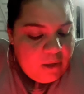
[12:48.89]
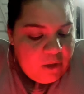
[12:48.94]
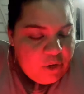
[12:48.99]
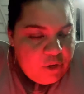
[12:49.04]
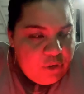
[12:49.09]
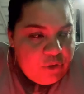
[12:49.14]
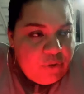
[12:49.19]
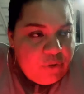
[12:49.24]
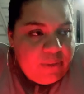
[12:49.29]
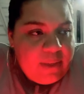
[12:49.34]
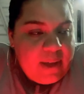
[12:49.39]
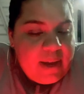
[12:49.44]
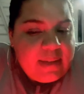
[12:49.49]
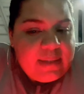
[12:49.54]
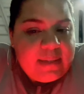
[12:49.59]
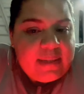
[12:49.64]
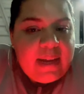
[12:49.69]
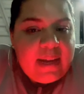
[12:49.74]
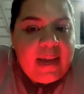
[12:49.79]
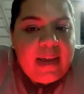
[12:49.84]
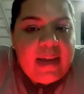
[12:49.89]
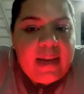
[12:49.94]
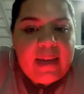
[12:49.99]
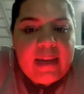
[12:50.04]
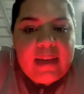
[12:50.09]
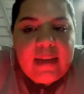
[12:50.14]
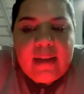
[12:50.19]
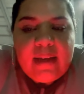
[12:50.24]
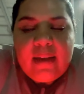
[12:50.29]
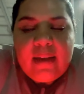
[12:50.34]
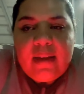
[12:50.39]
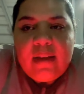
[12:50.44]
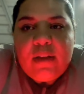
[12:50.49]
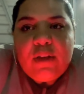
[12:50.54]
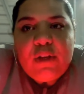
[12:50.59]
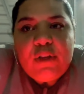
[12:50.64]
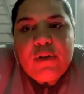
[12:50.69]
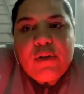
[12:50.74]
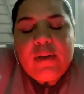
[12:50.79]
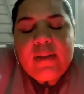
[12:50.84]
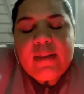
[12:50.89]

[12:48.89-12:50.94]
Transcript: You know, they say, you know,